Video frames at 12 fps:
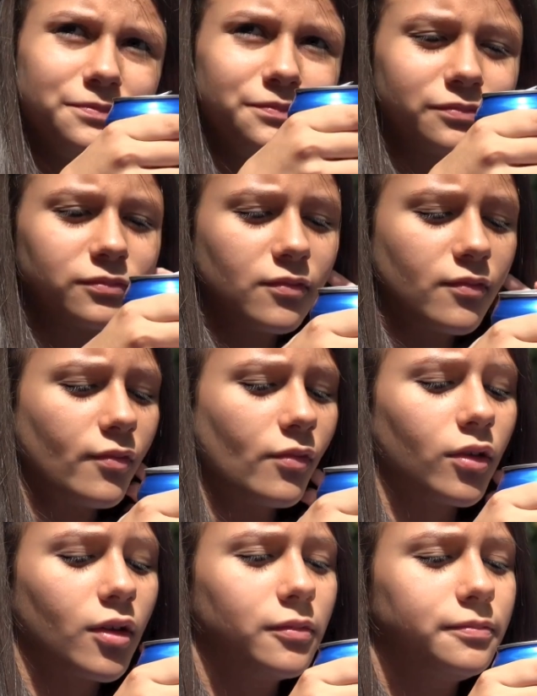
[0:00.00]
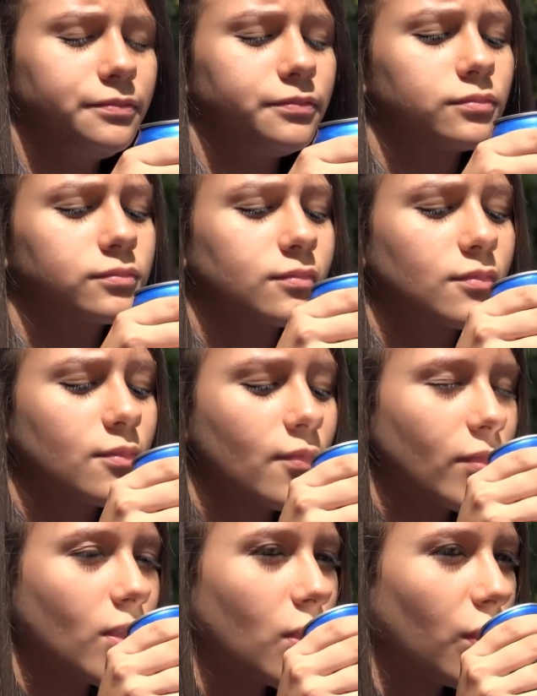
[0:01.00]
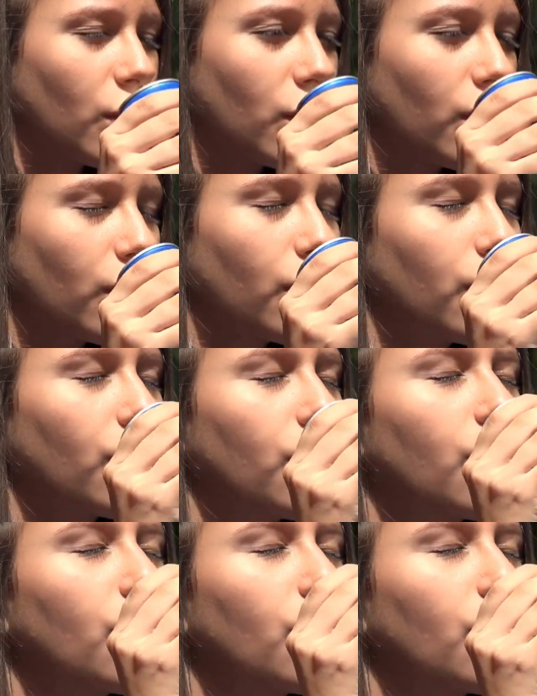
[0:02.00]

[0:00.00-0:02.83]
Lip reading: These popular beverages, while socially embraced,